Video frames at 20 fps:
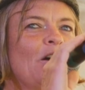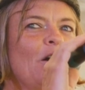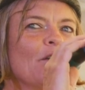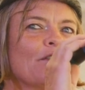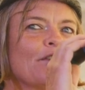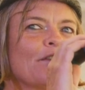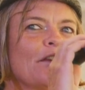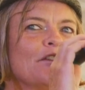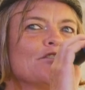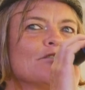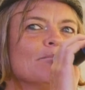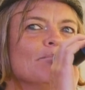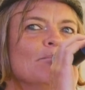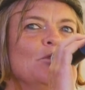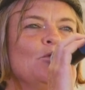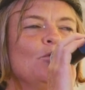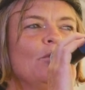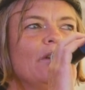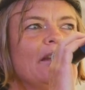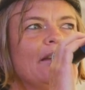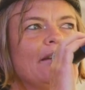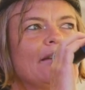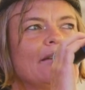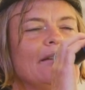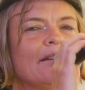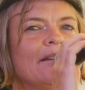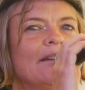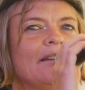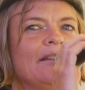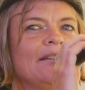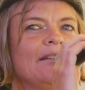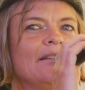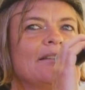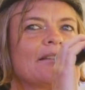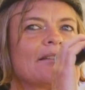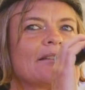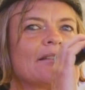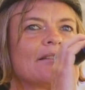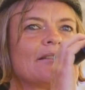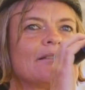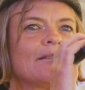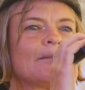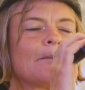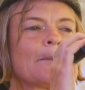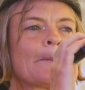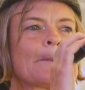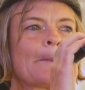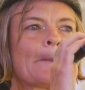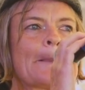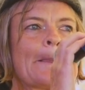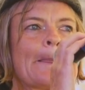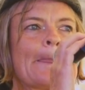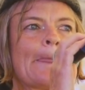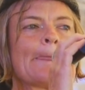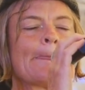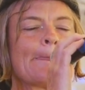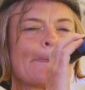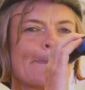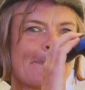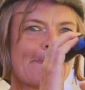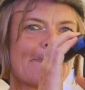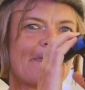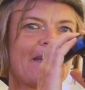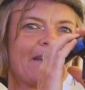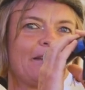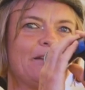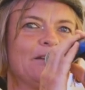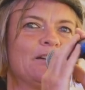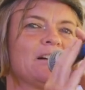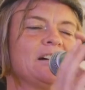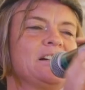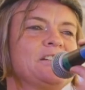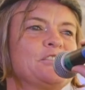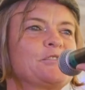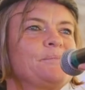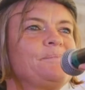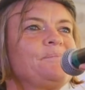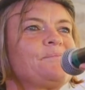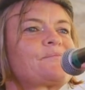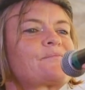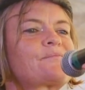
on such moonlit nights. Thank you, guys.